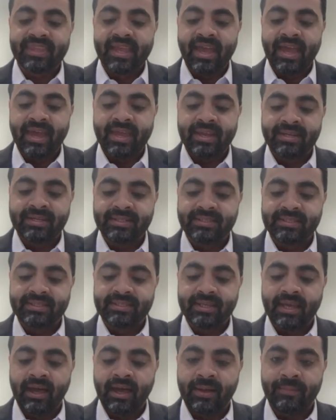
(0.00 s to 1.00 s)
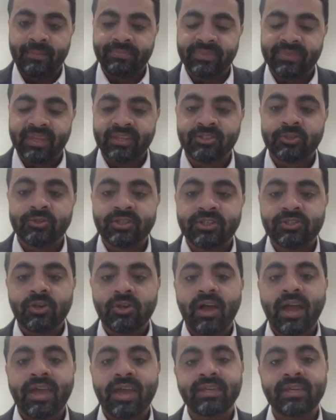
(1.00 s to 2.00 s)
And so there's
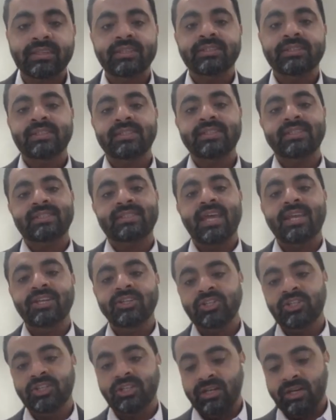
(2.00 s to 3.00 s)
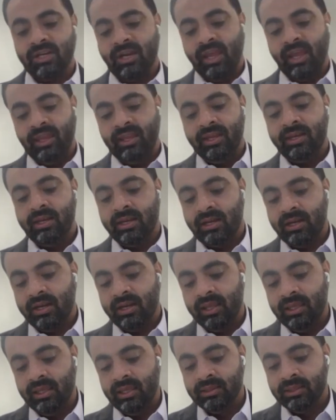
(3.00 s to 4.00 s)
this tension in
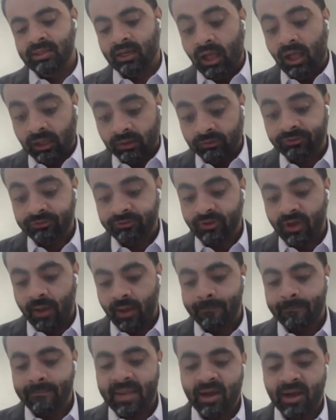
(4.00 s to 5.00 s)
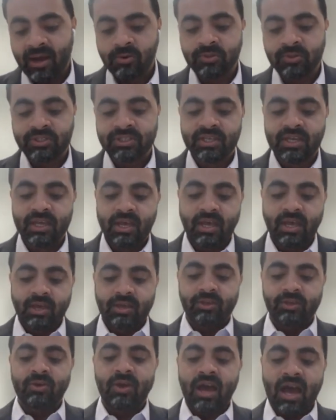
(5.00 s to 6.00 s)
the Gulf about,
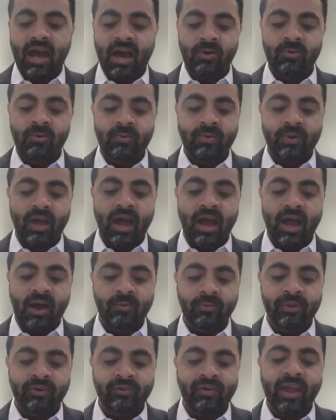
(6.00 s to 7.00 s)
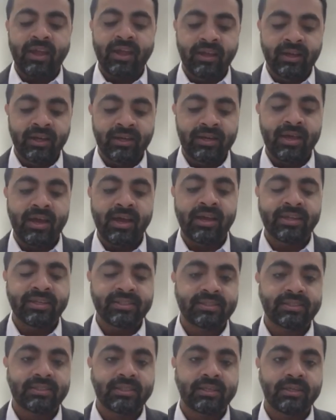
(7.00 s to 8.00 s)
you know, how we
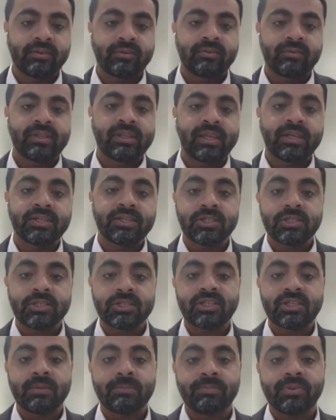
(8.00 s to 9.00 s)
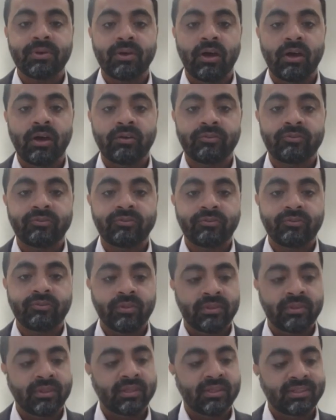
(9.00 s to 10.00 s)
recognize the relationship of
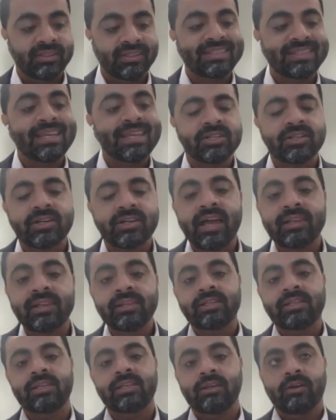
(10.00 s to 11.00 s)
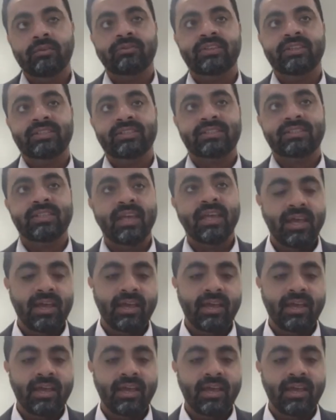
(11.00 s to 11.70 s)
the centrality of this,